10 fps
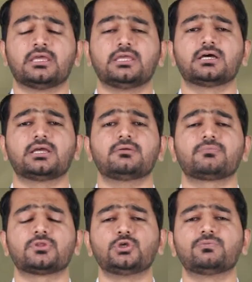Here
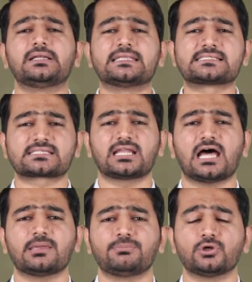you will
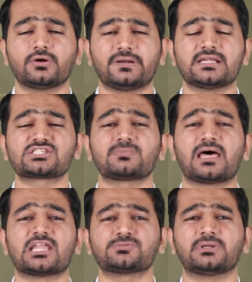describe your risk
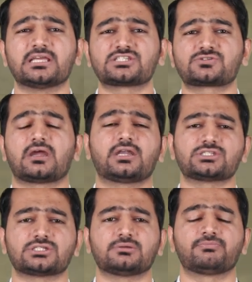management
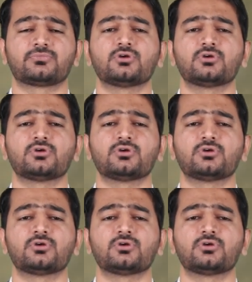strategy.